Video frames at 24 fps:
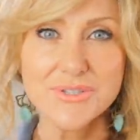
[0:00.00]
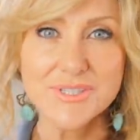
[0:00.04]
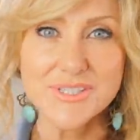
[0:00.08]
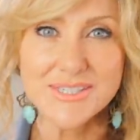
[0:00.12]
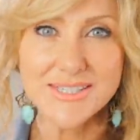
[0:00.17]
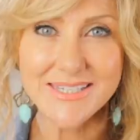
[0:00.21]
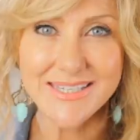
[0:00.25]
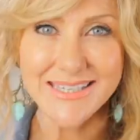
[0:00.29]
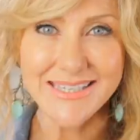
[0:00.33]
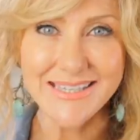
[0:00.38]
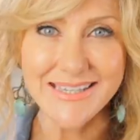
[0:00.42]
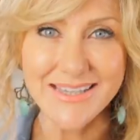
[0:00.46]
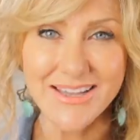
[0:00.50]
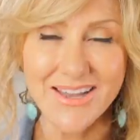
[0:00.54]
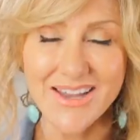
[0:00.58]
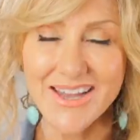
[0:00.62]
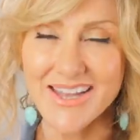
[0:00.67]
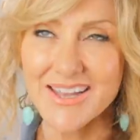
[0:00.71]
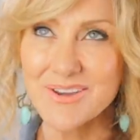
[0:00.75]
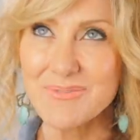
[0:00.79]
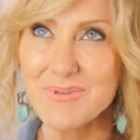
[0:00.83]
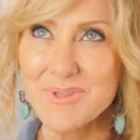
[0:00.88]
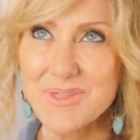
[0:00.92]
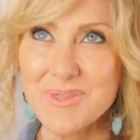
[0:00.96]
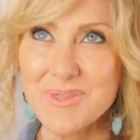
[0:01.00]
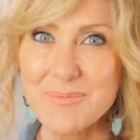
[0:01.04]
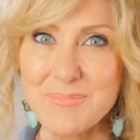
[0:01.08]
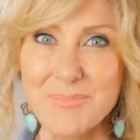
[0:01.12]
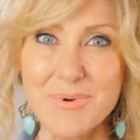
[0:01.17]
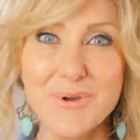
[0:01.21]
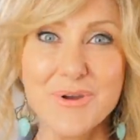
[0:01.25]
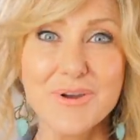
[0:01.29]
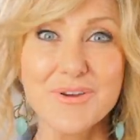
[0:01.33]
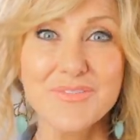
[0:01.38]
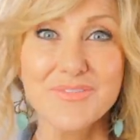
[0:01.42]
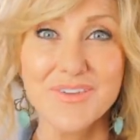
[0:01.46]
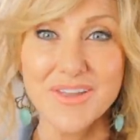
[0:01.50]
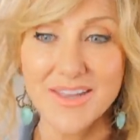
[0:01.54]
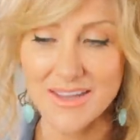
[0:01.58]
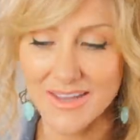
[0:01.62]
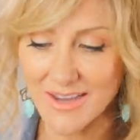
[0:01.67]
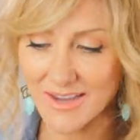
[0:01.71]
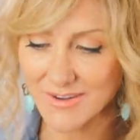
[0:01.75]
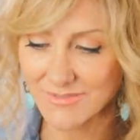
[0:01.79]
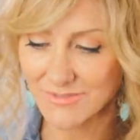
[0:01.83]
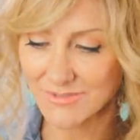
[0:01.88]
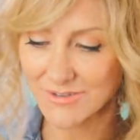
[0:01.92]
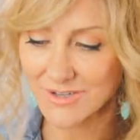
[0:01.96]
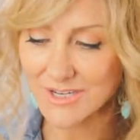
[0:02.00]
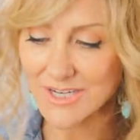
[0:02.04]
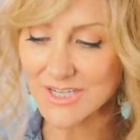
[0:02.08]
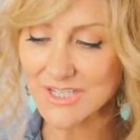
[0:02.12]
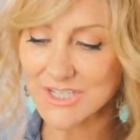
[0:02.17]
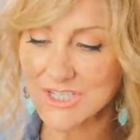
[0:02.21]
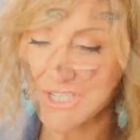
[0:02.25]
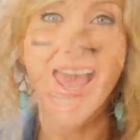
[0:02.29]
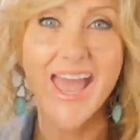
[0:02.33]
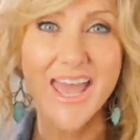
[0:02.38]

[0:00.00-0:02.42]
skin-like with the perfect coverage,